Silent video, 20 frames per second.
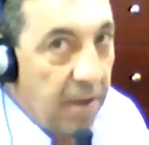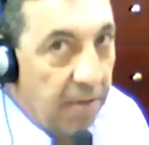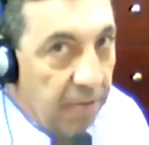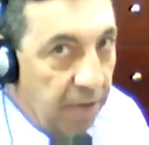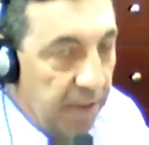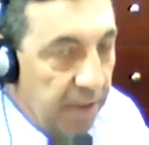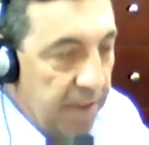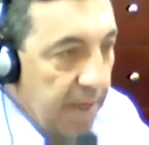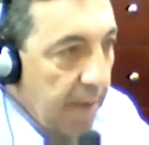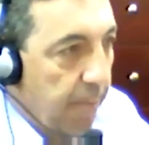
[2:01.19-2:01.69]

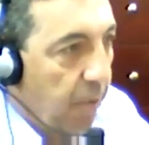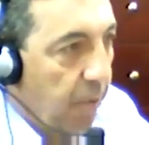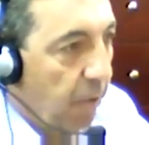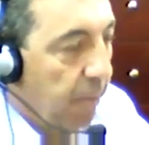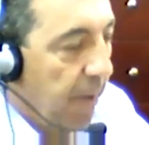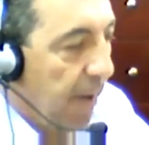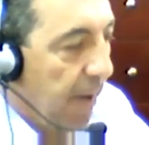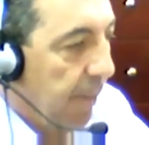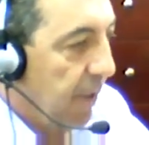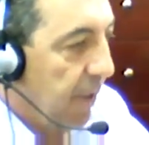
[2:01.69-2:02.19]
for example,
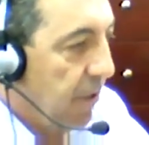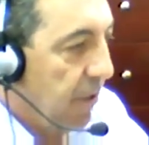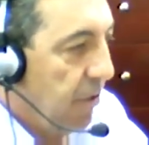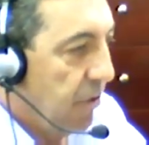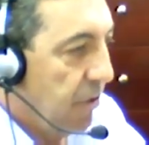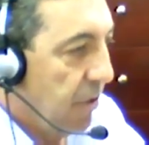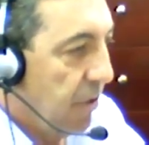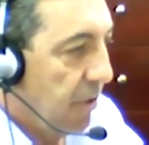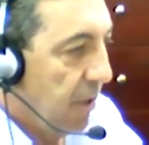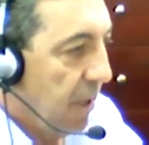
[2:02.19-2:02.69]
public
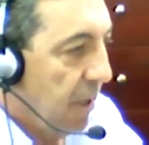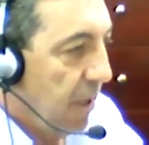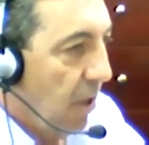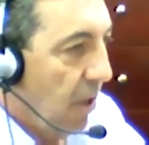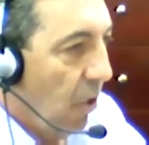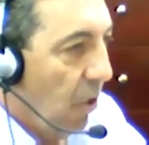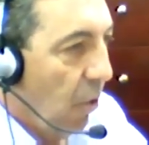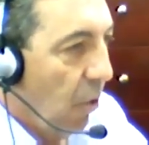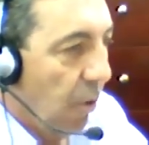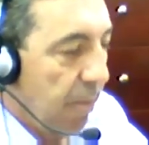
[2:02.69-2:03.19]
nuisance,
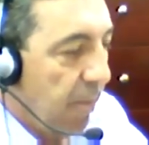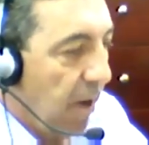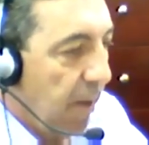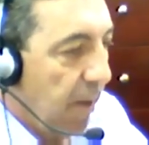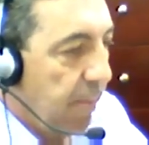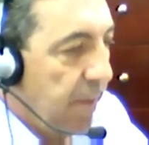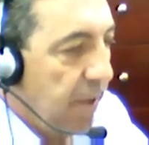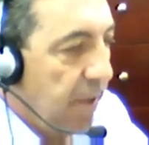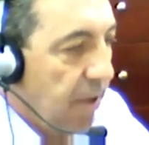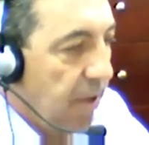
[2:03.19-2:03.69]
or it
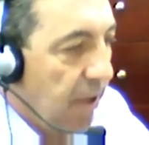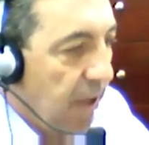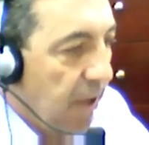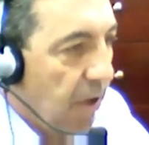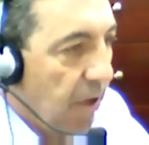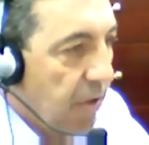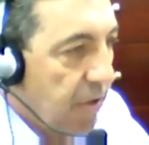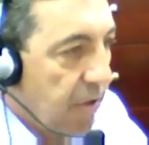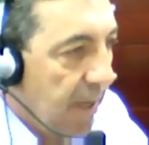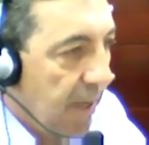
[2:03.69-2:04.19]
might be to
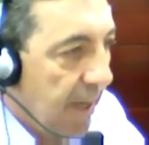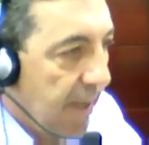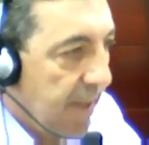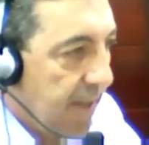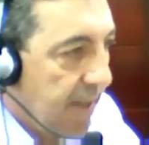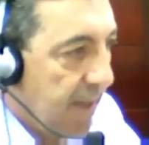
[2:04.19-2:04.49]
negotiate